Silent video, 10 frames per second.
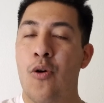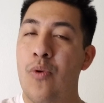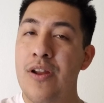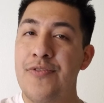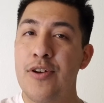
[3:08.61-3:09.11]

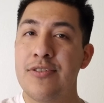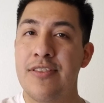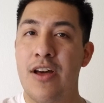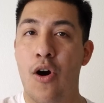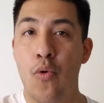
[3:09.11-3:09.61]
what if those are
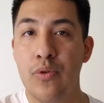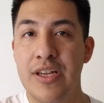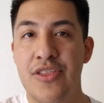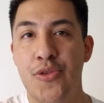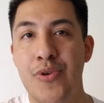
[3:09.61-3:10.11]
the
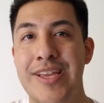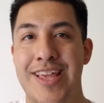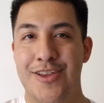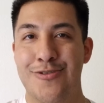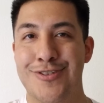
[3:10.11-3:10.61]
only 3
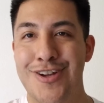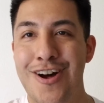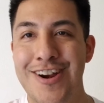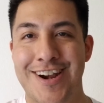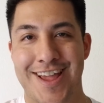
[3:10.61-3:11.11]
that you
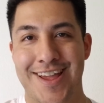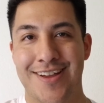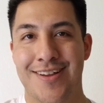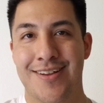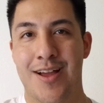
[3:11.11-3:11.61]
saw today?
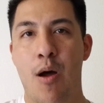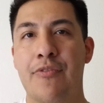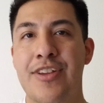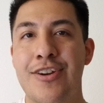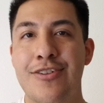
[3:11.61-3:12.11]
How
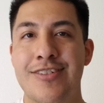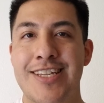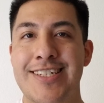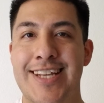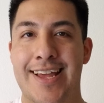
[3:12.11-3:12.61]
often do you
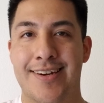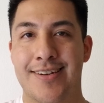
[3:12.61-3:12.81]
see 10?